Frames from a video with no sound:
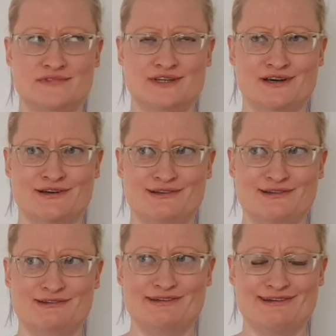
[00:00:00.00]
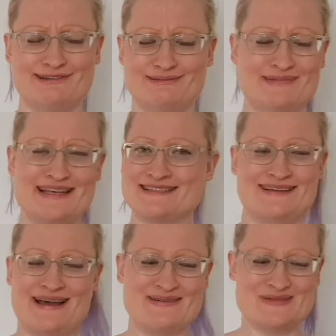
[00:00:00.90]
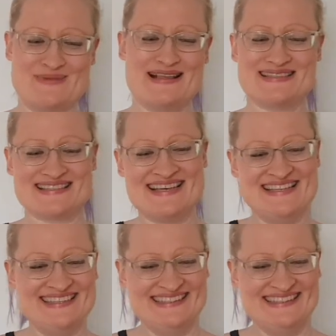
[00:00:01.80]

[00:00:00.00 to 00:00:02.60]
knuckle on knuckle, but that's not how it spells.